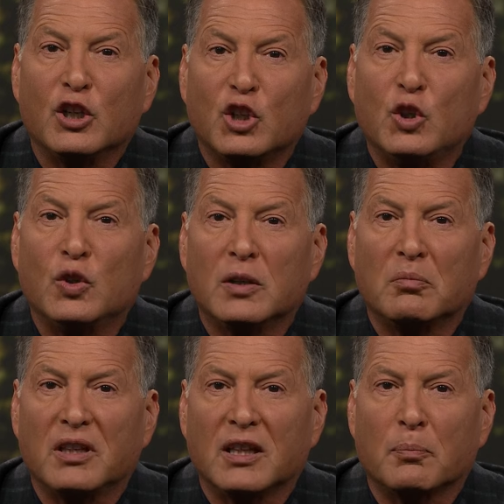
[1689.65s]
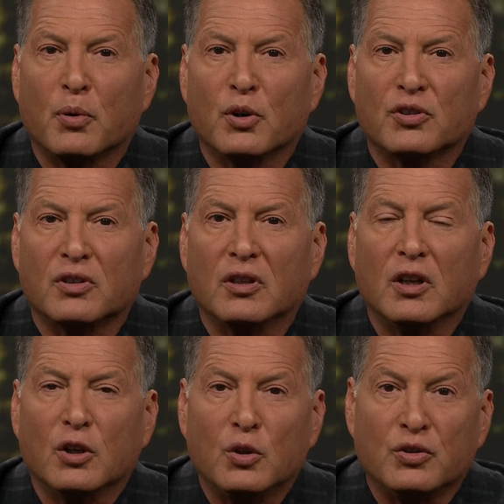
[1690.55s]
You can be that person
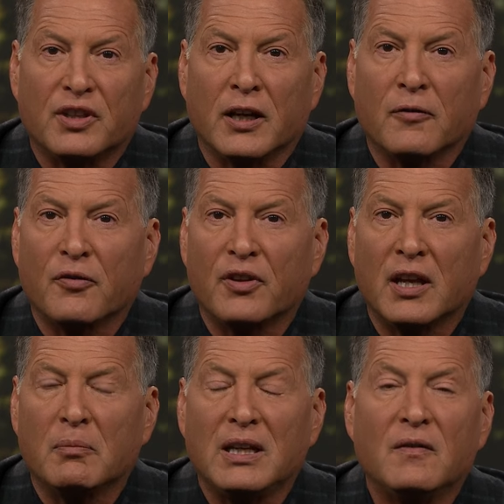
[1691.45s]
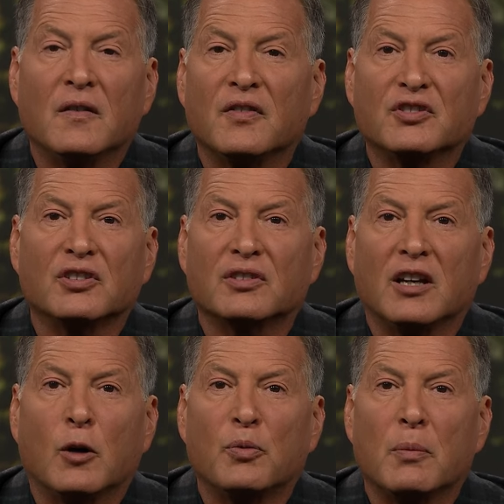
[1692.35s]
who's there for them, even if it's just to
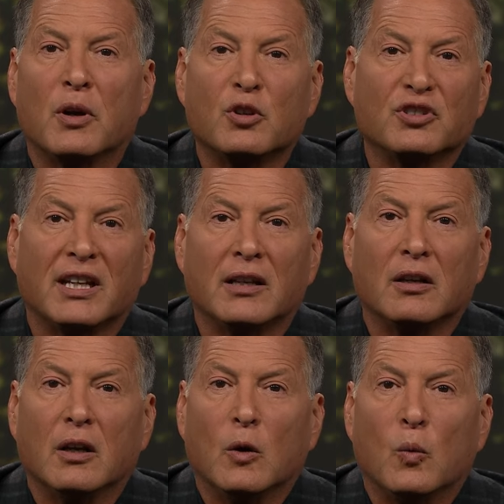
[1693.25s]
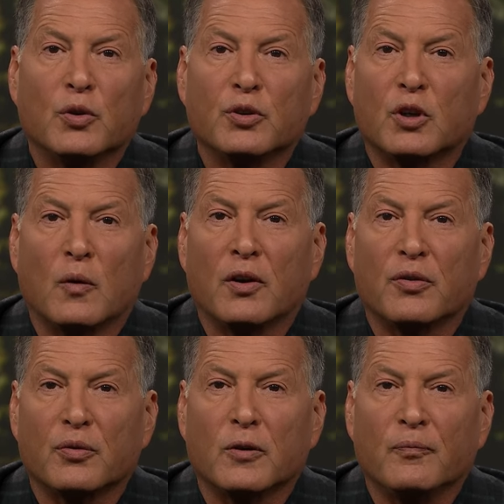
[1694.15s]
help them understand what they're going
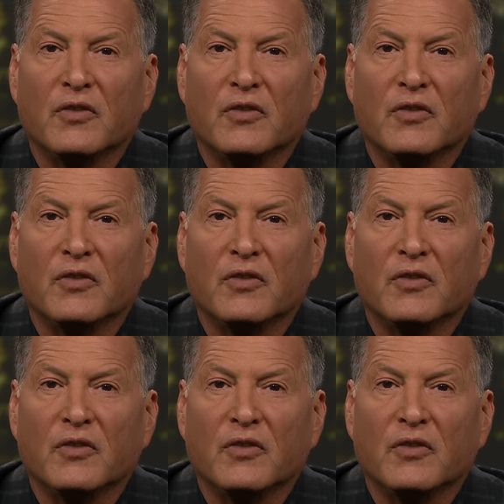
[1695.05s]
through.